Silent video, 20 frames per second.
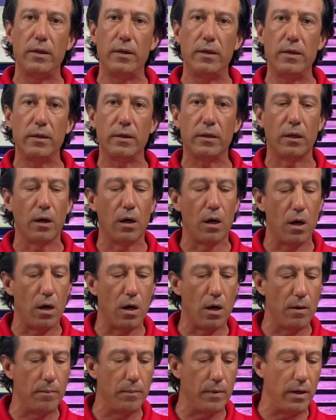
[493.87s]

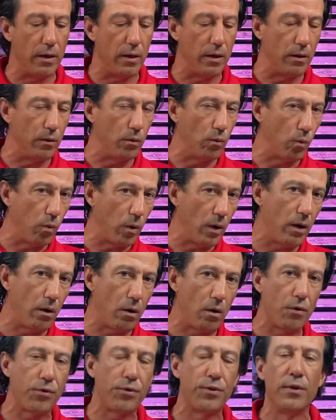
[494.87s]
income and
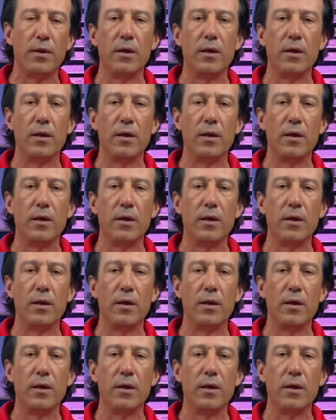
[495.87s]
wealth,